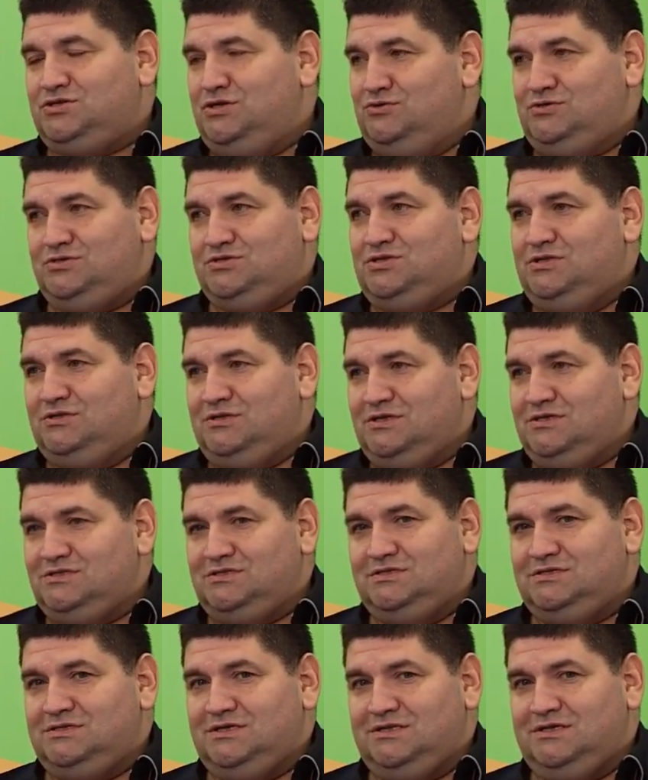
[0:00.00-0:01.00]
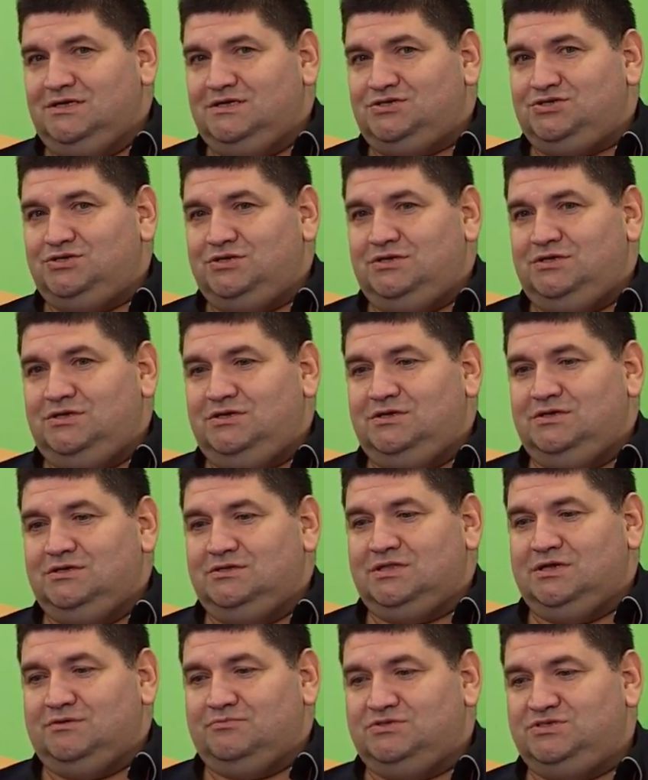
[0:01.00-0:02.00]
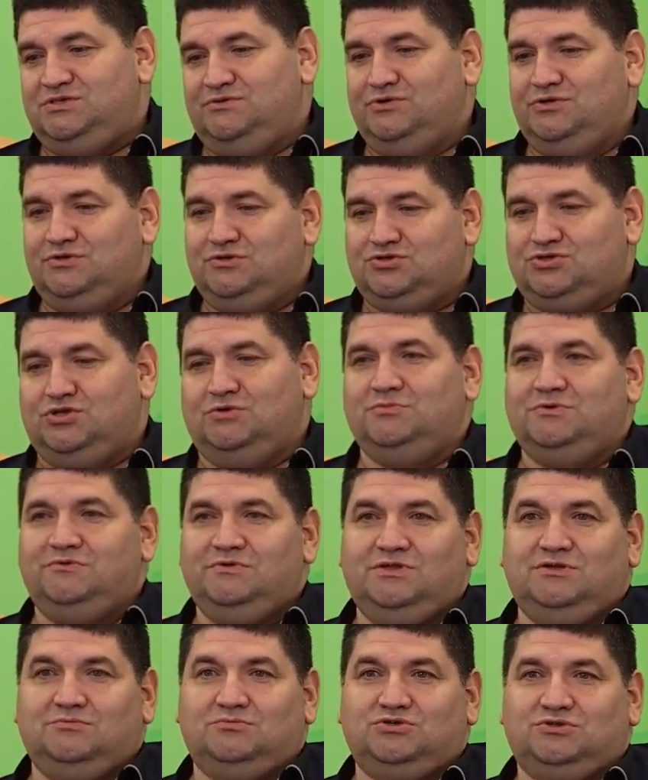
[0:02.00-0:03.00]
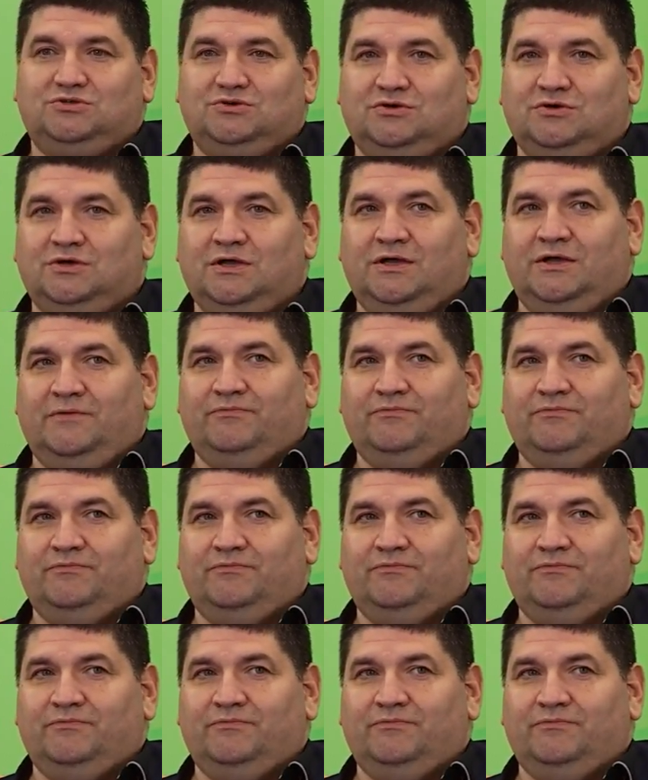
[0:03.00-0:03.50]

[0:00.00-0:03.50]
But the cars are different, and they have different objectives